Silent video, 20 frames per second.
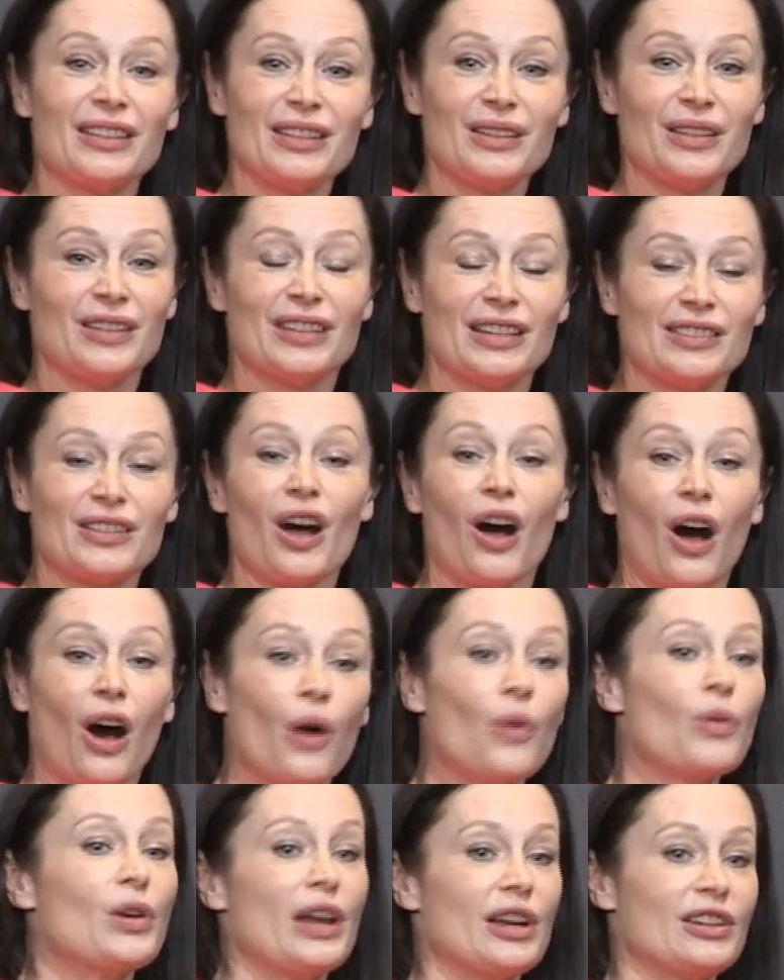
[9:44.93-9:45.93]
there's a
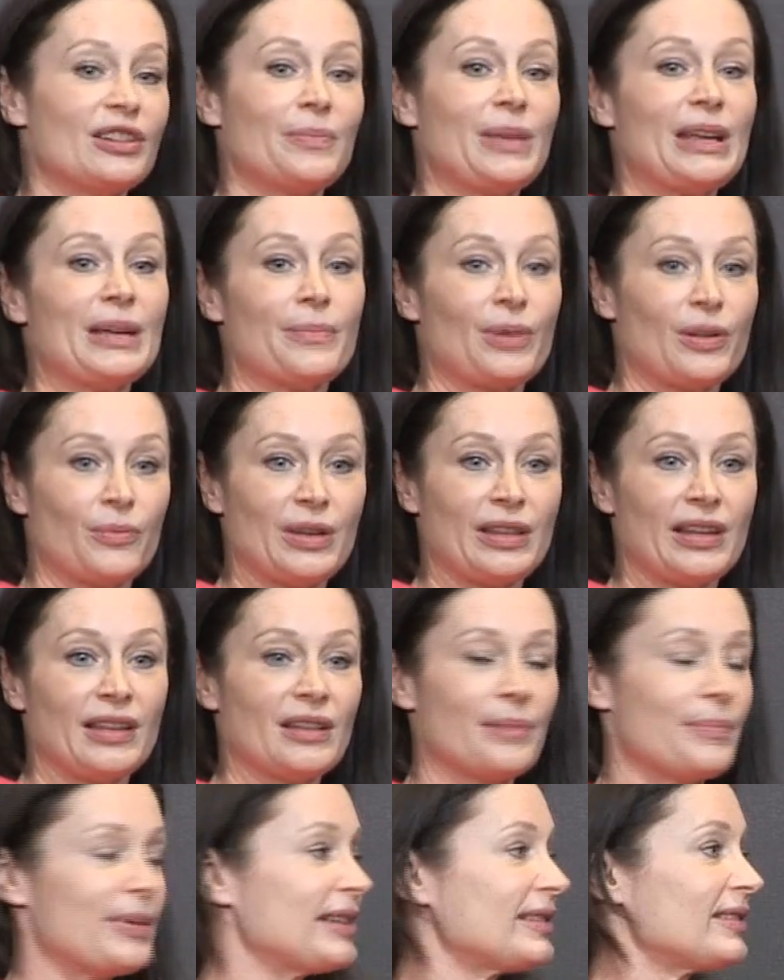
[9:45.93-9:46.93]
whole load of people within
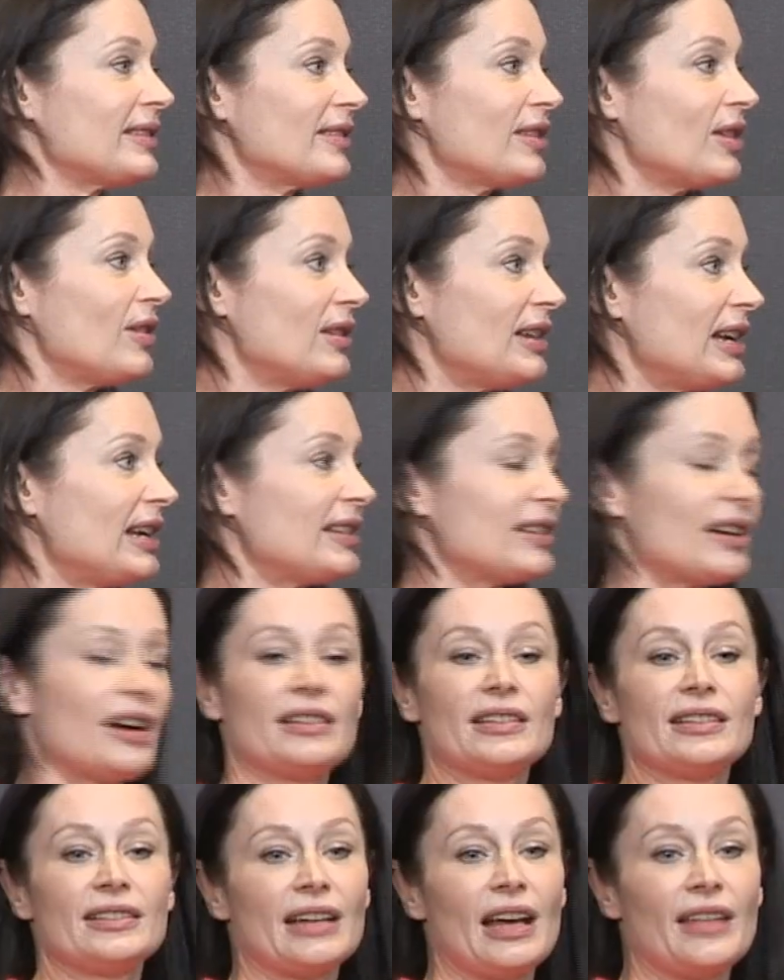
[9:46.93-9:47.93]
the business who need to
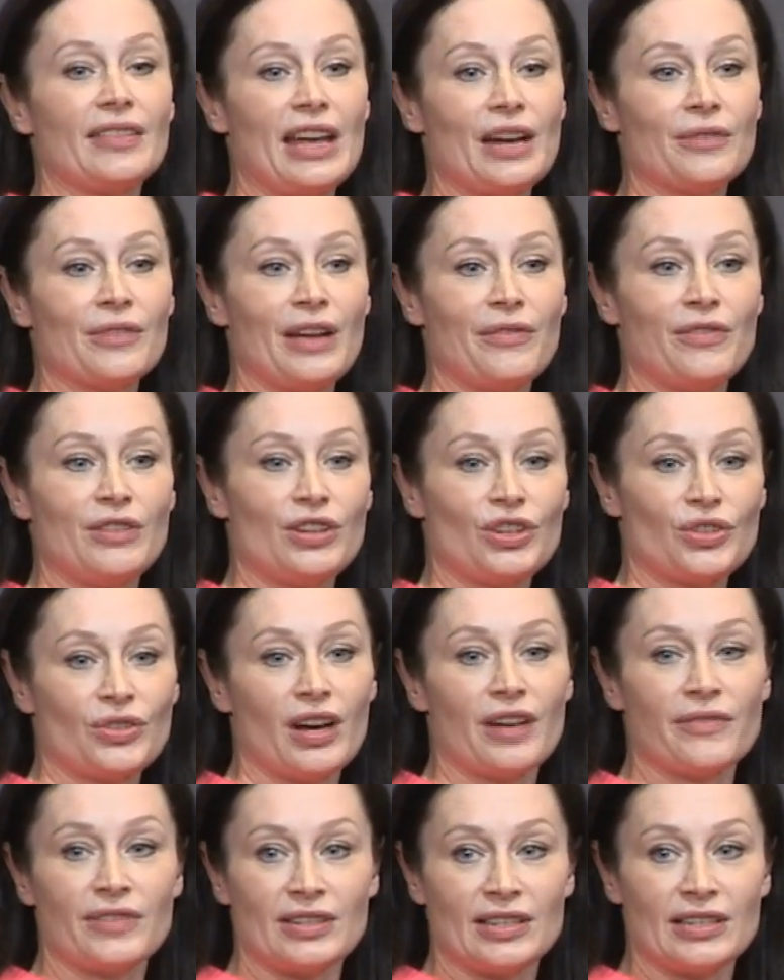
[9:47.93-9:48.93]
understand their revenue
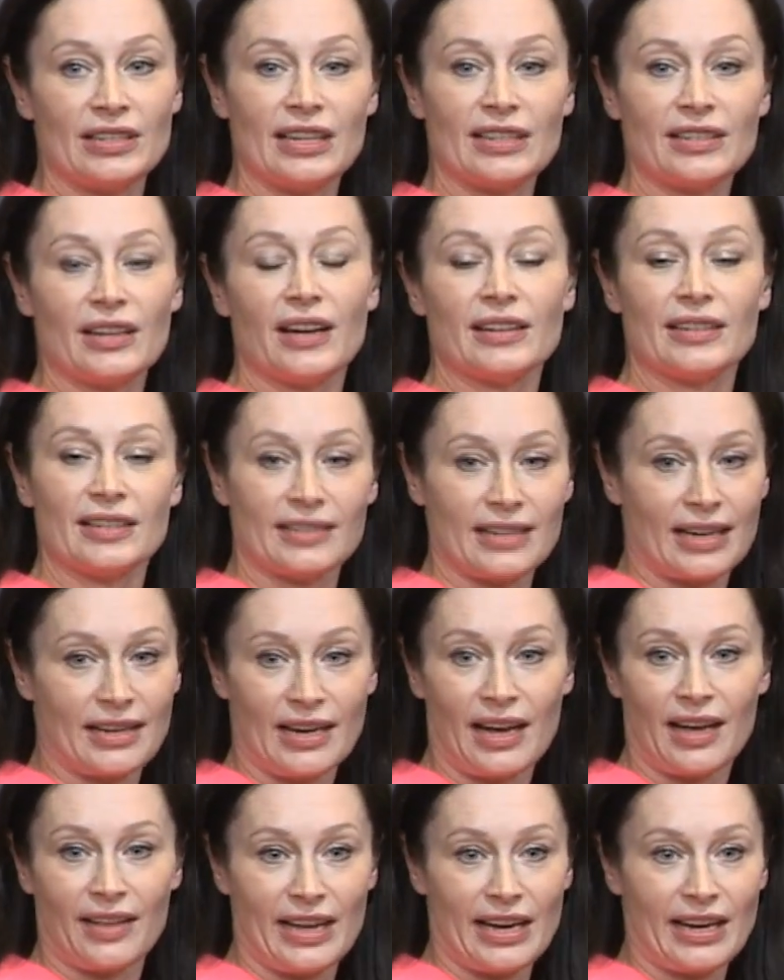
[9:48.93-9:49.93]
drivers and need to understand
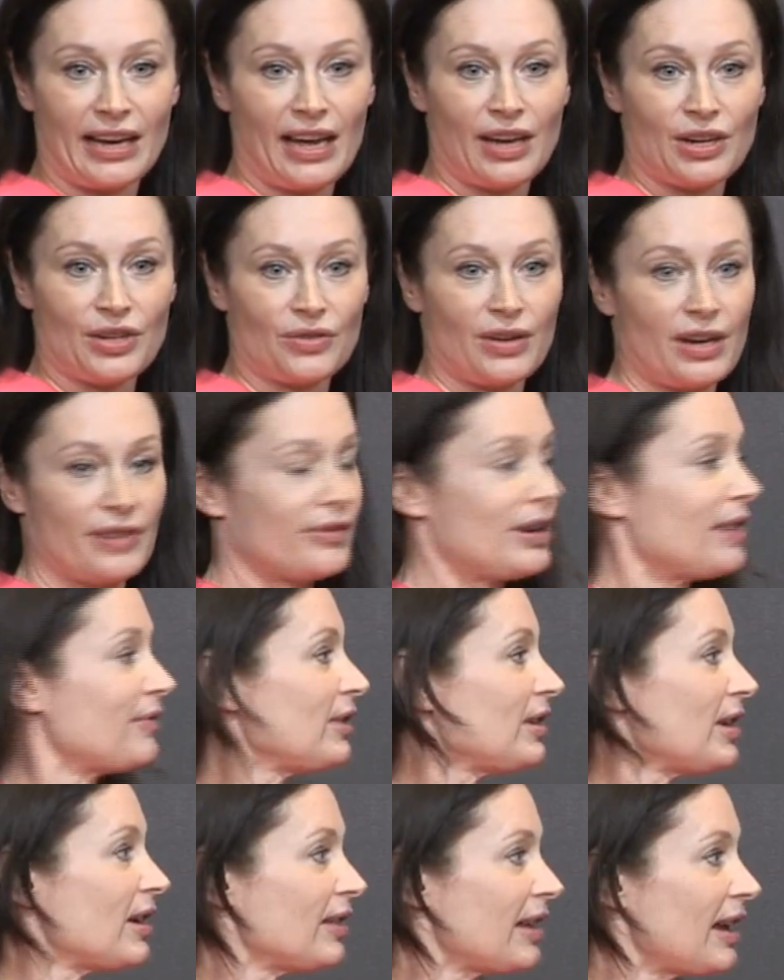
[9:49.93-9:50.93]
how they can drive
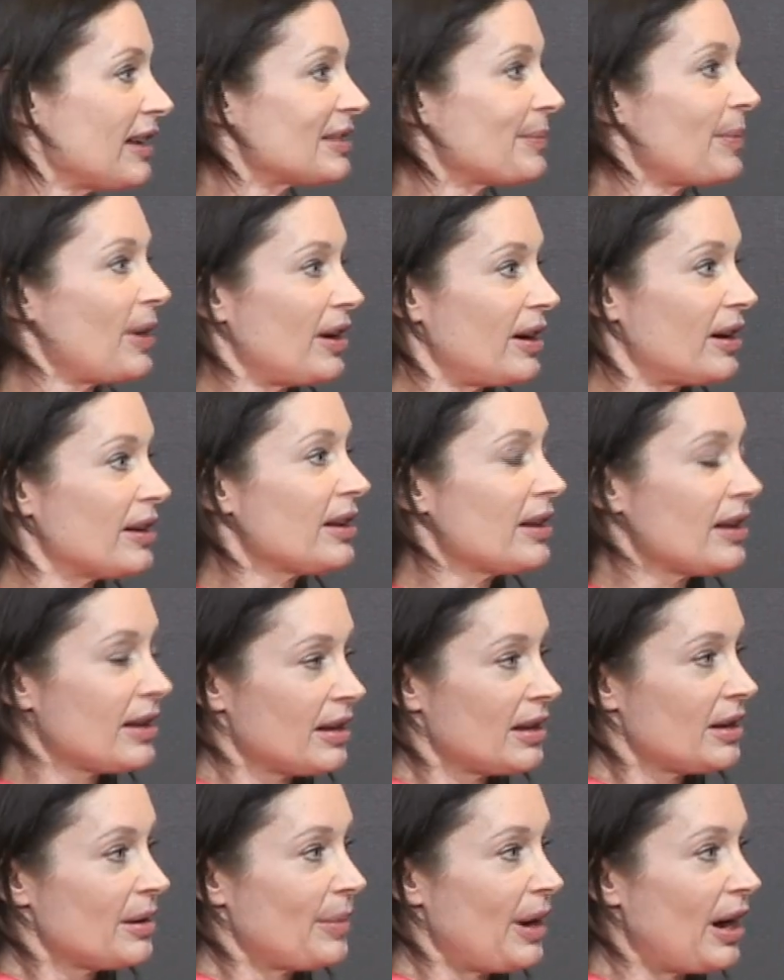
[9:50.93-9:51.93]
revenue, and that's
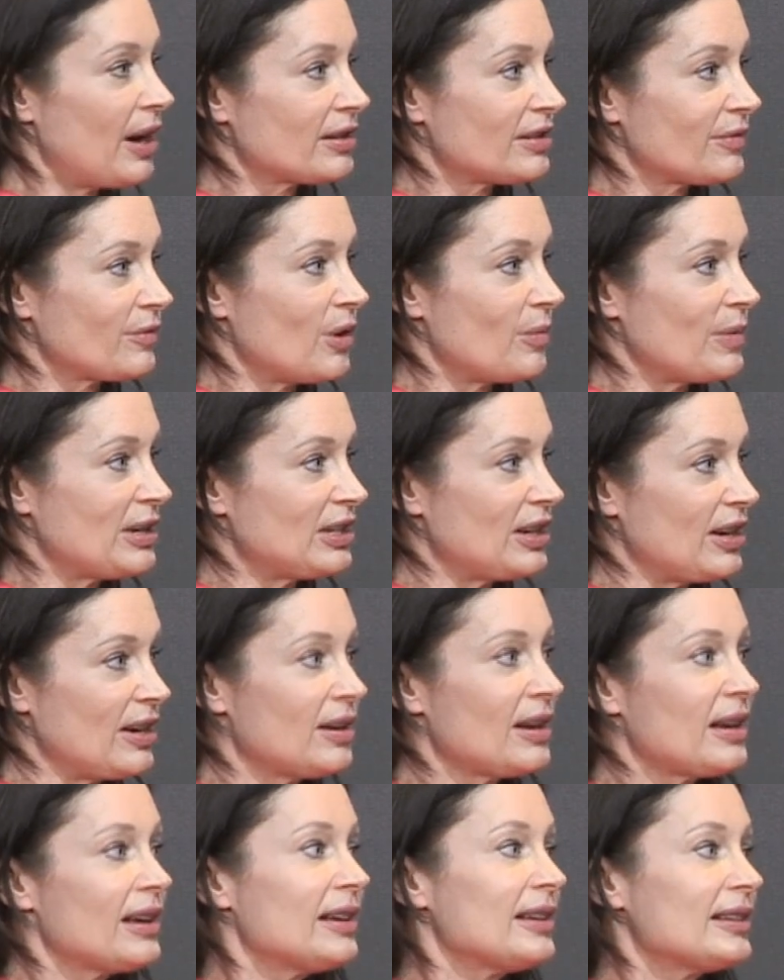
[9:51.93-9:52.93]
part of what we do.
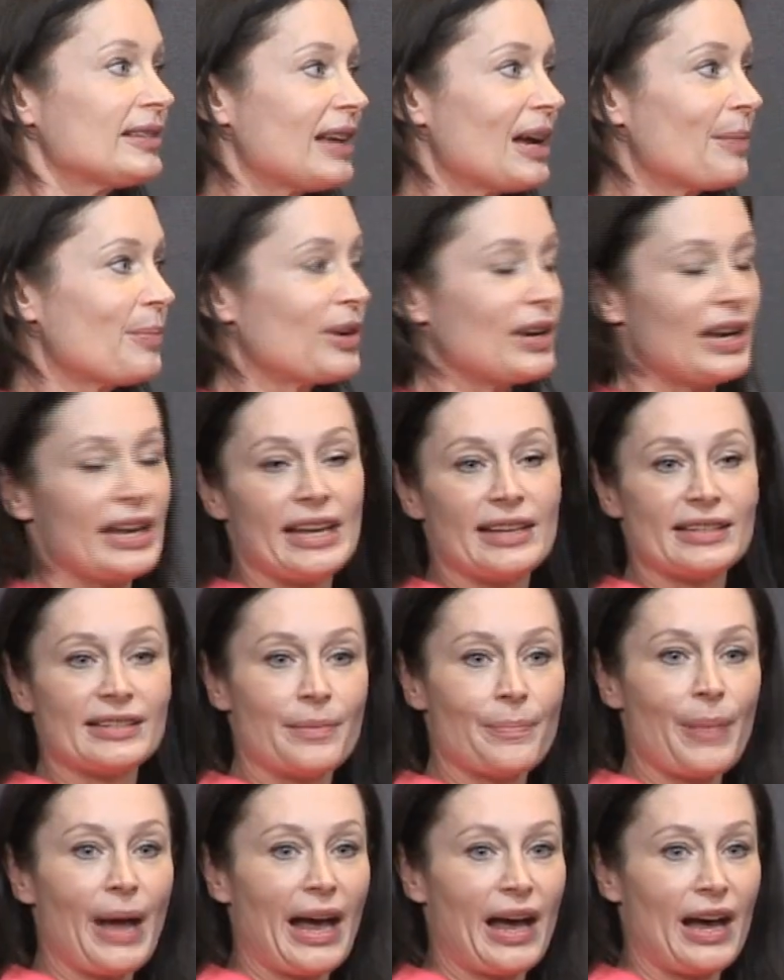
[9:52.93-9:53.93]
Separately is
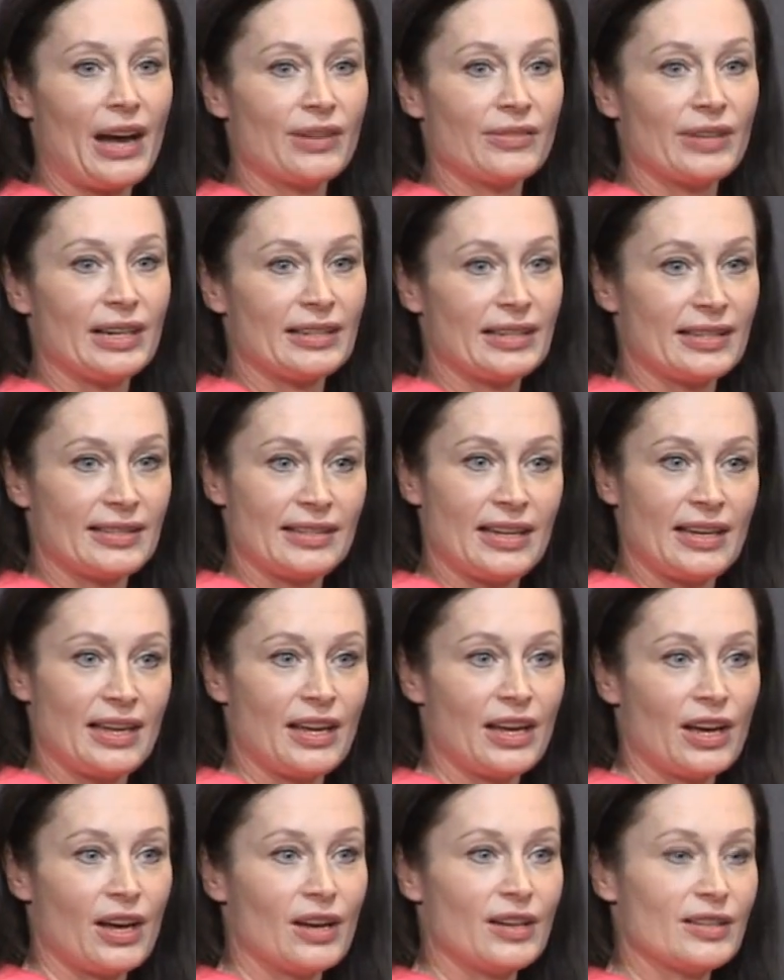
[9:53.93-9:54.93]
empowering the
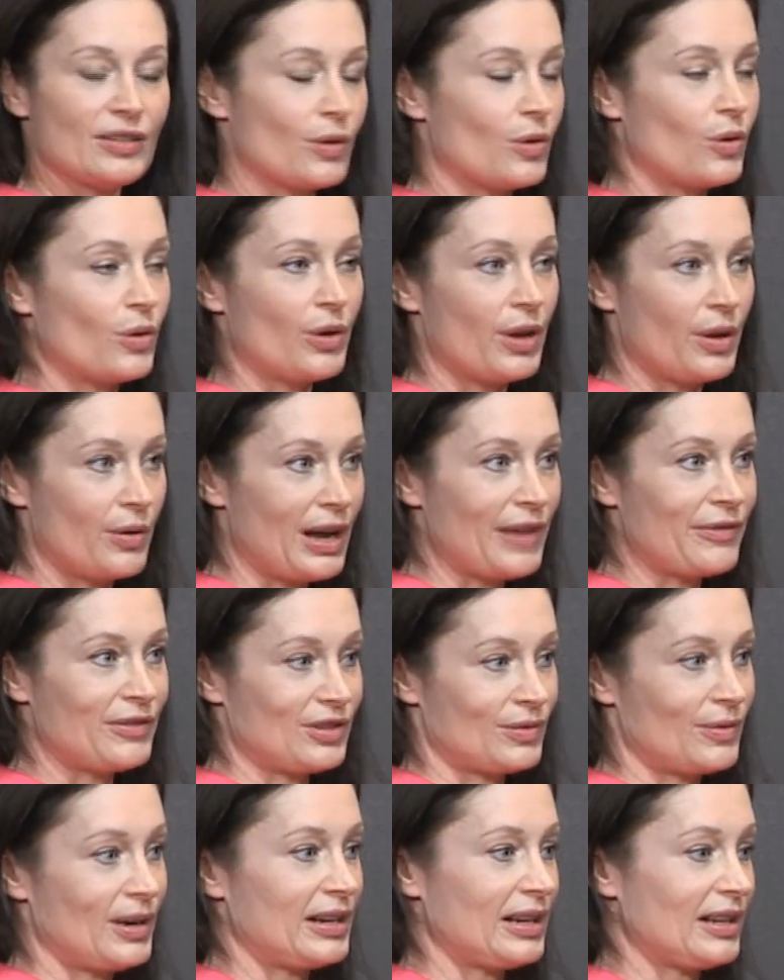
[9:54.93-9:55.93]
CEOs or
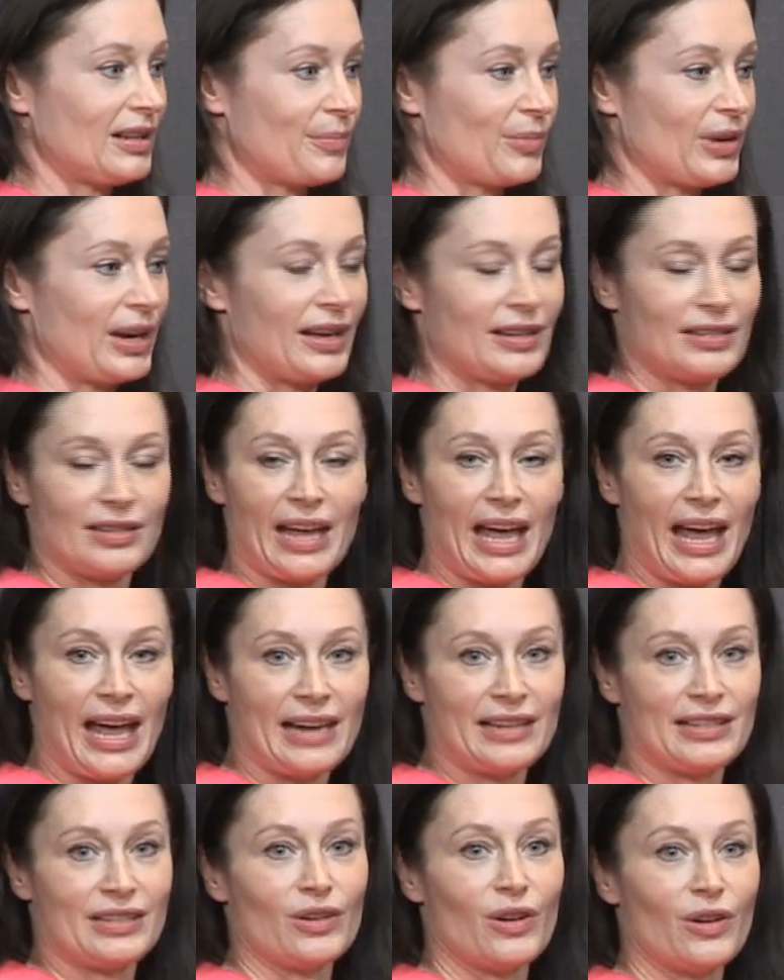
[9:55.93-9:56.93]
whoever's running the brand,
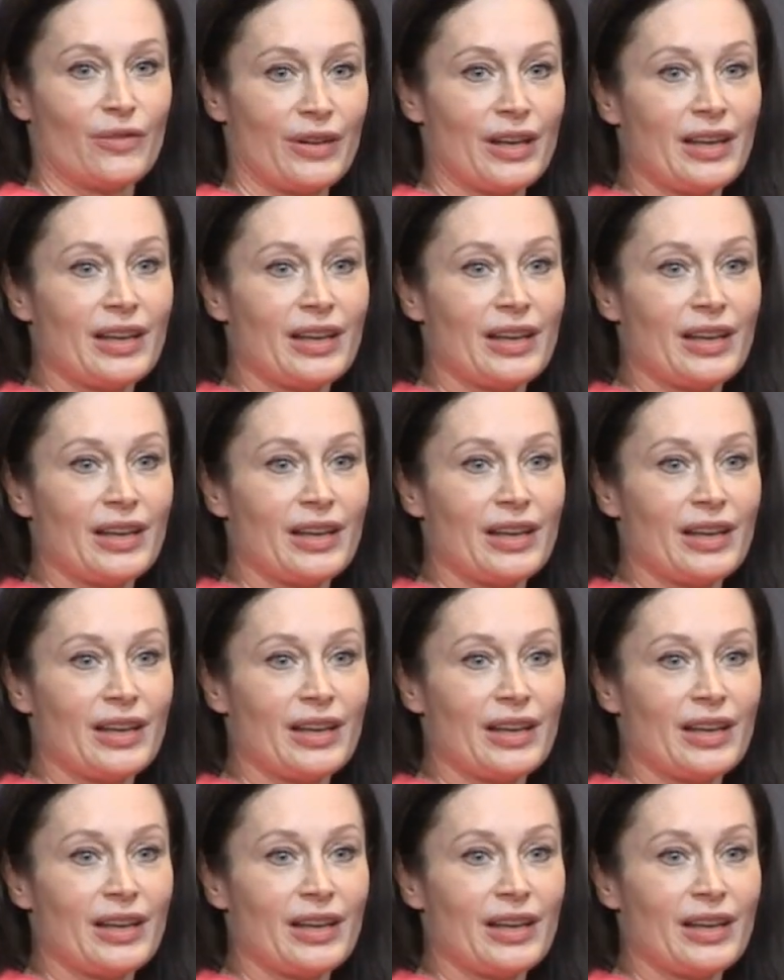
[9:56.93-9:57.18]
heads of,